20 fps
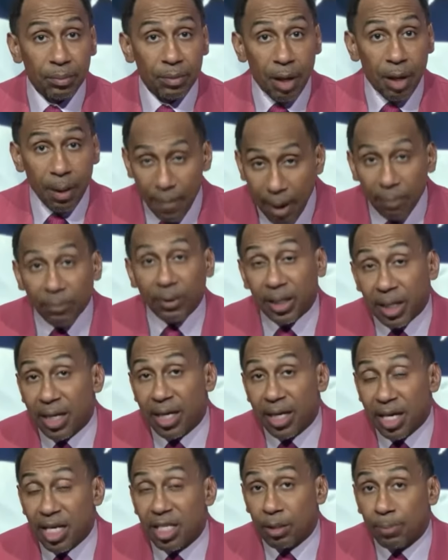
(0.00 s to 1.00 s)
America
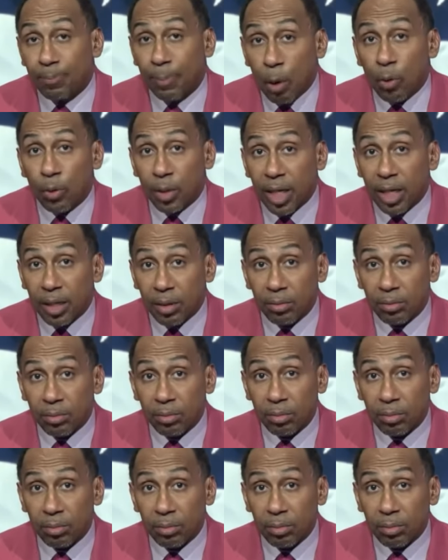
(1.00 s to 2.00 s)
has spoken.
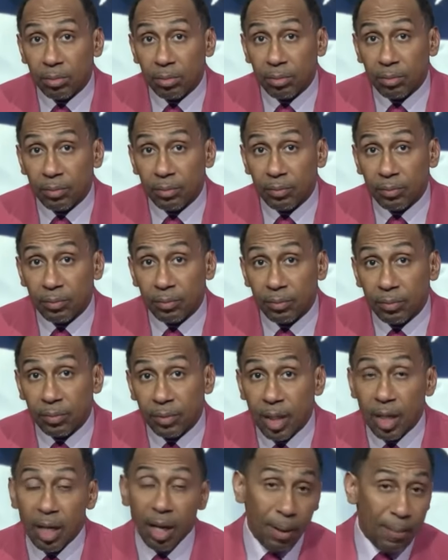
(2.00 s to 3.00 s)

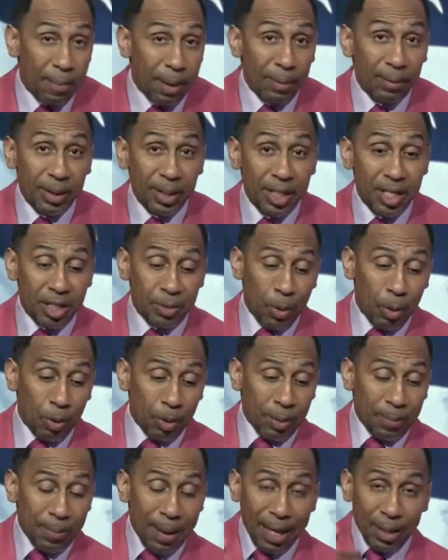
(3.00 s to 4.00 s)
America has
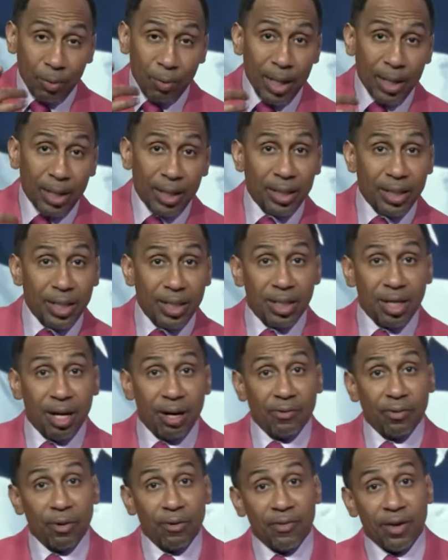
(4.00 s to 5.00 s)
spoken. By the way, look at this
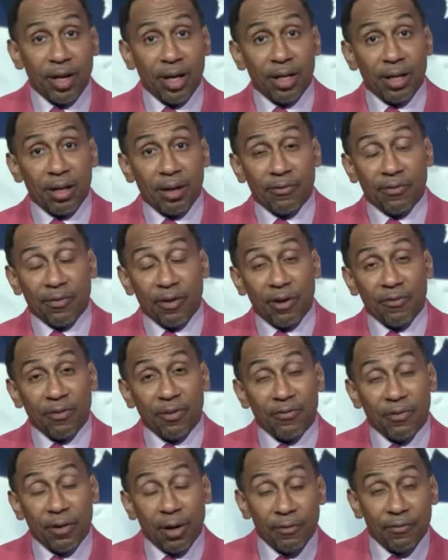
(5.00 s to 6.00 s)
cover on
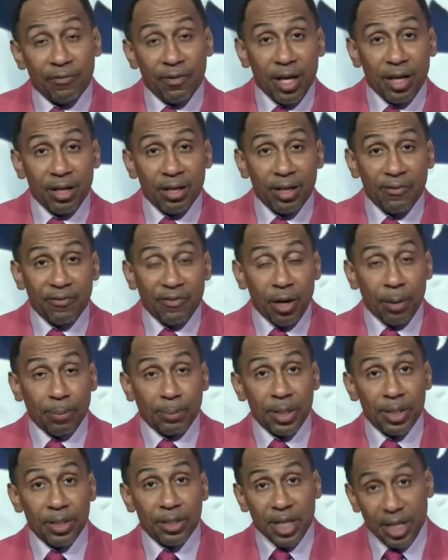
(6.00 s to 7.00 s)
Vanity Fair,
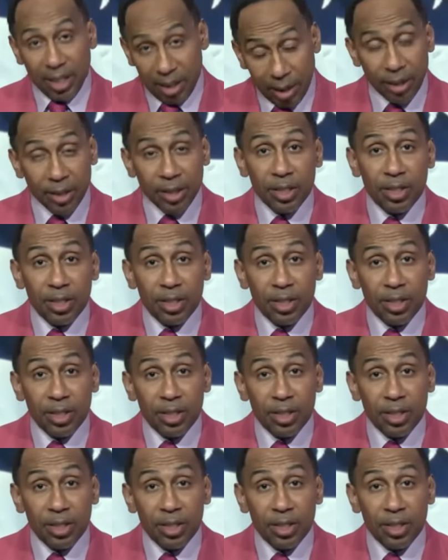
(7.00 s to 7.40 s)
please. Take a look at